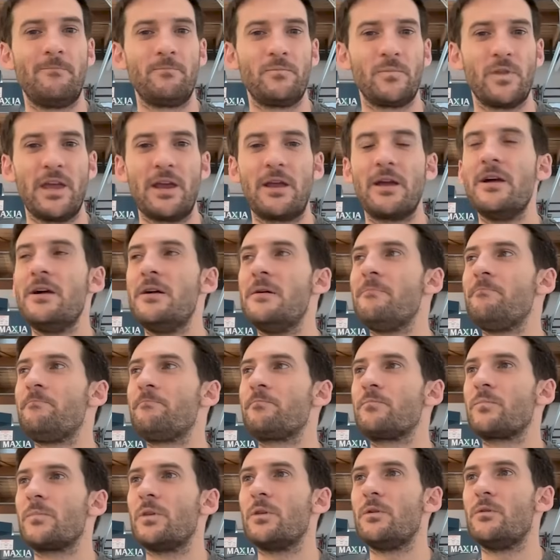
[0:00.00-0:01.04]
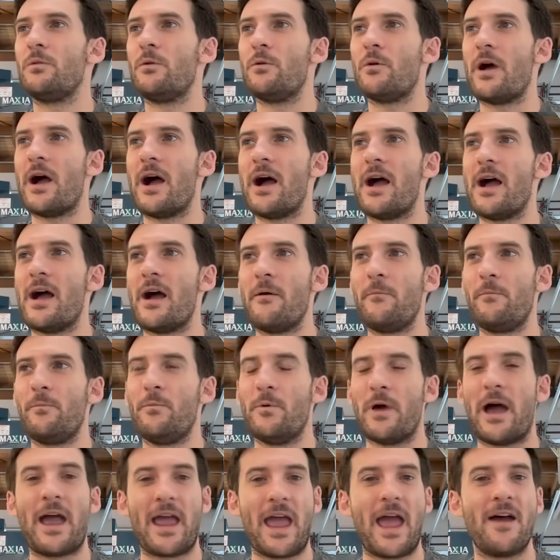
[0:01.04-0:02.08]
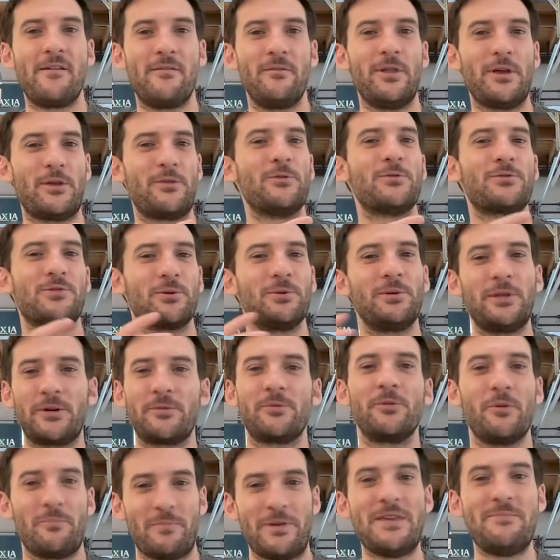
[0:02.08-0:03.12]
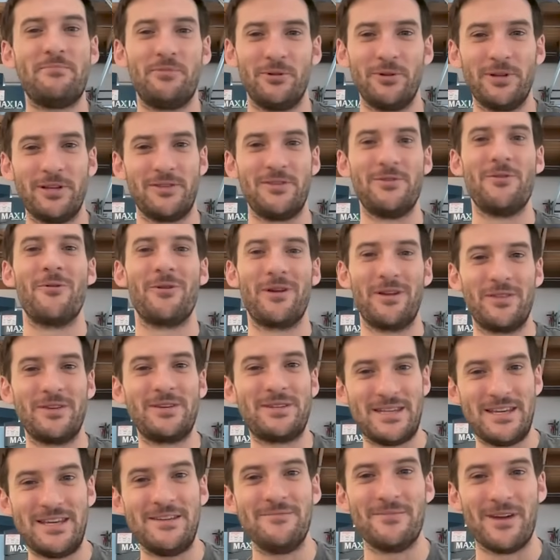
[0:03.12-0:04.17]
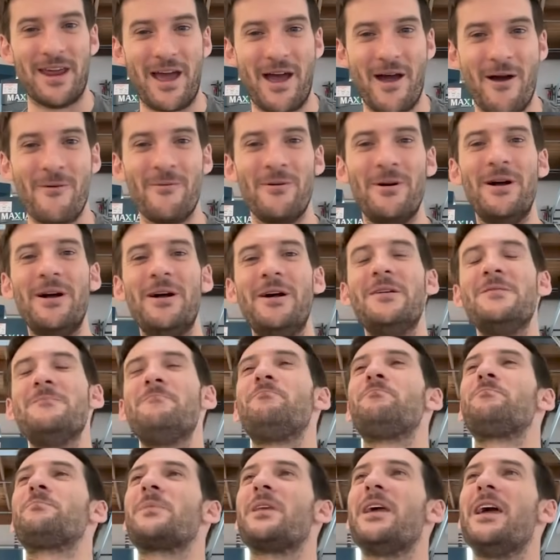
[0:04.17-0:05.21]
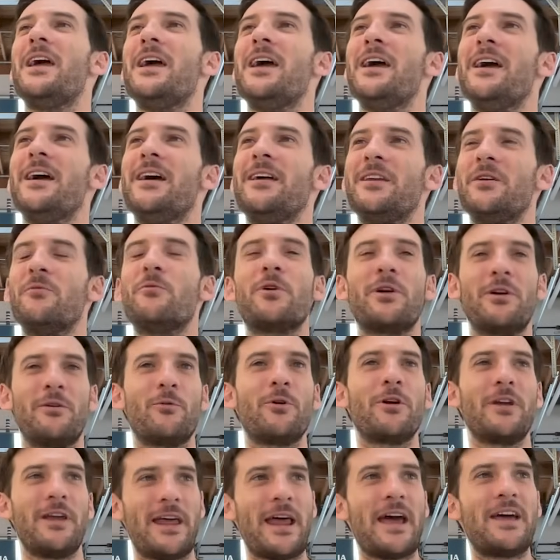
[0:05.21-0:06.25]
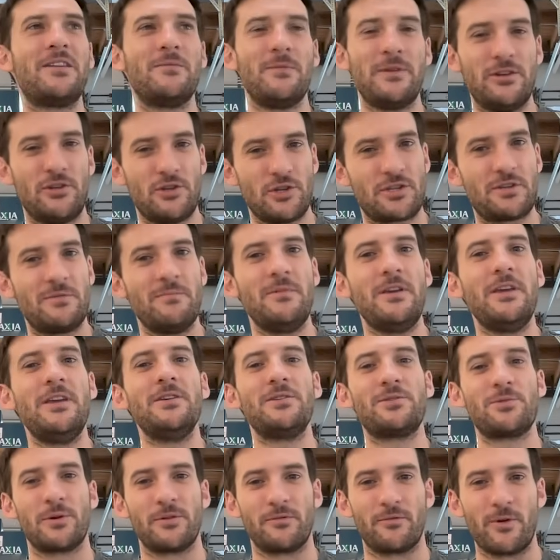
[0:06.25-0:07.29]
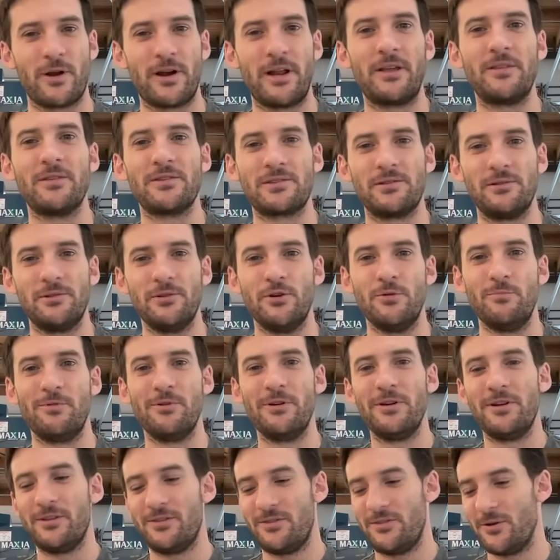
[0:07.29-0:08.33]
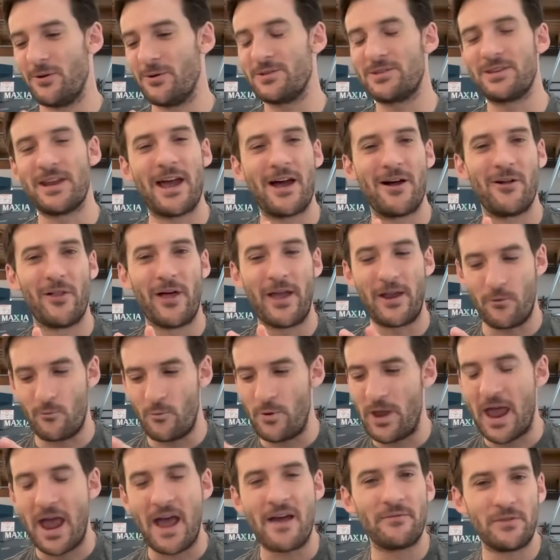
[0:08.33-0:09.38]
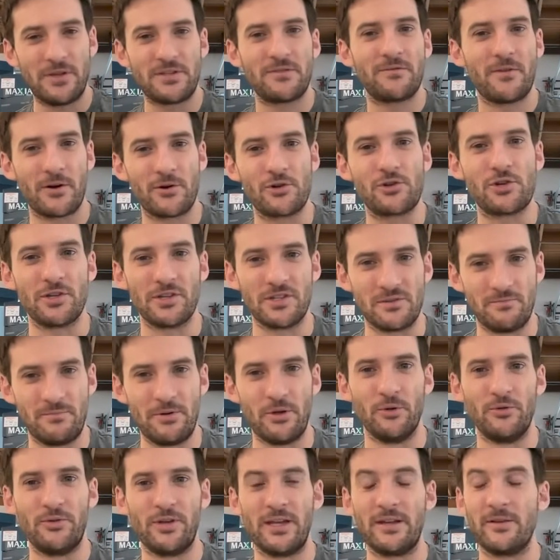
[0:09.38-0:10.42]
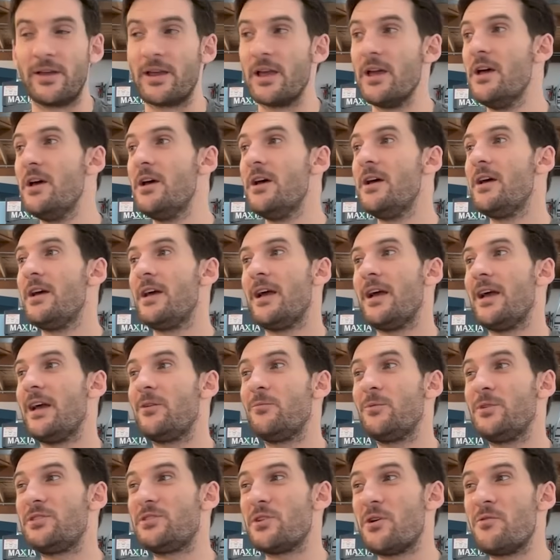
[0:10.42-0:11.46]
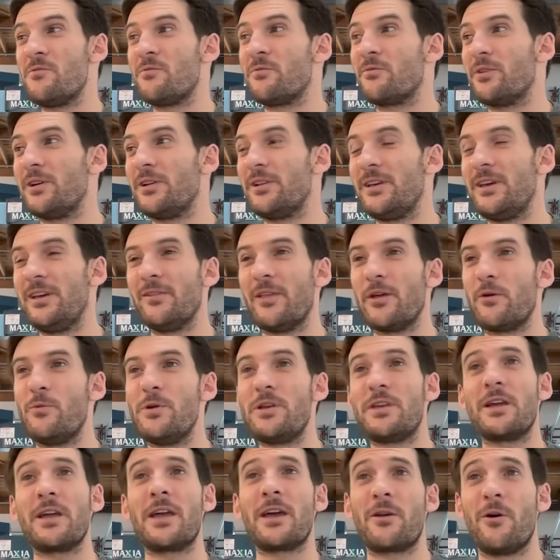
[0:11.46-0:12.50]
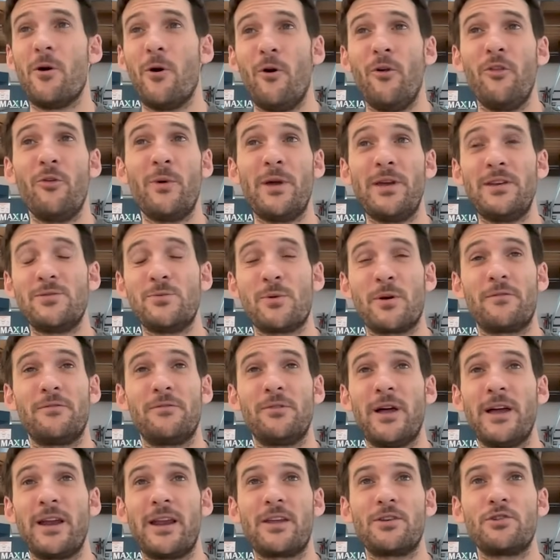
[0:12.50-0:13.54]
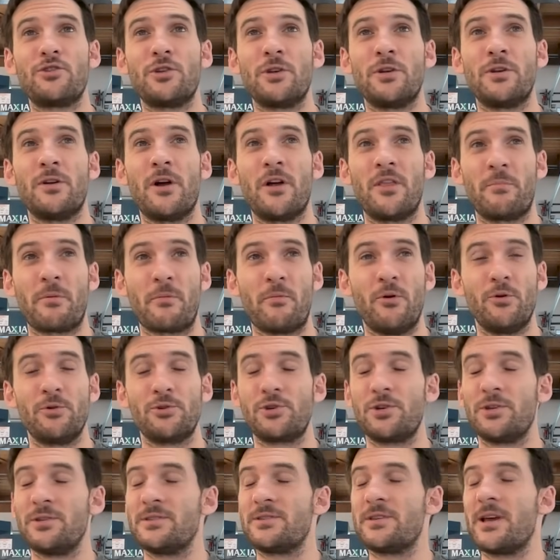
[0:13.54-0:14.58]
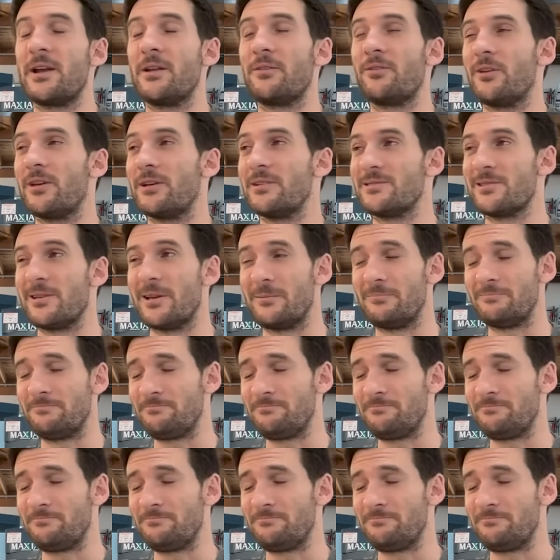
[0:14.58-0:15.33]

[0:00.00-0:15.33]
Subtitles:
Like I have like those are literal people in the team now. And it had to be just me sort of running this loop. There is now like, we have these functions built in, like, and we don't really, like, we can get all the way to our flight engine on the propulsion side of things. Like,